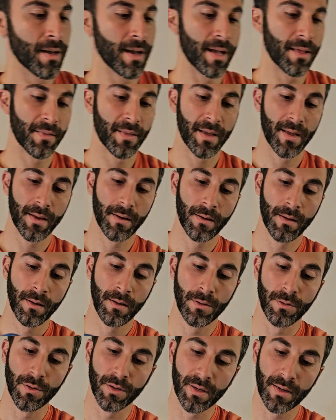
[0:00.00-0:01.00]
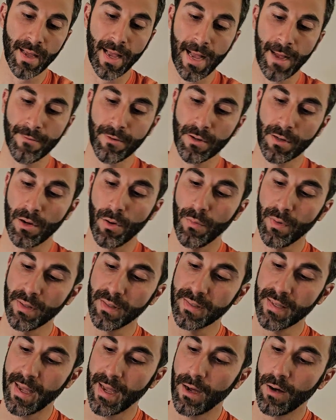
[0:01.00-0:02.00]
And then you can have it
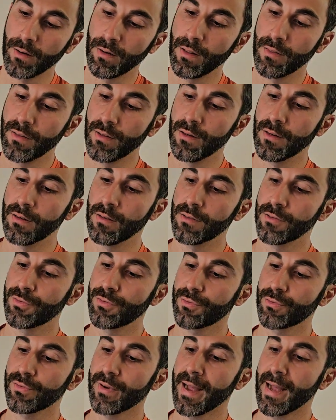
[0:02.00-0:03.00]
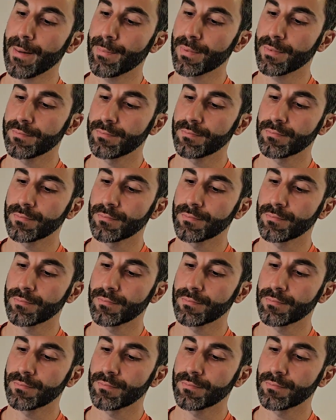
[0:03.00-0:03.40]
going down the strap,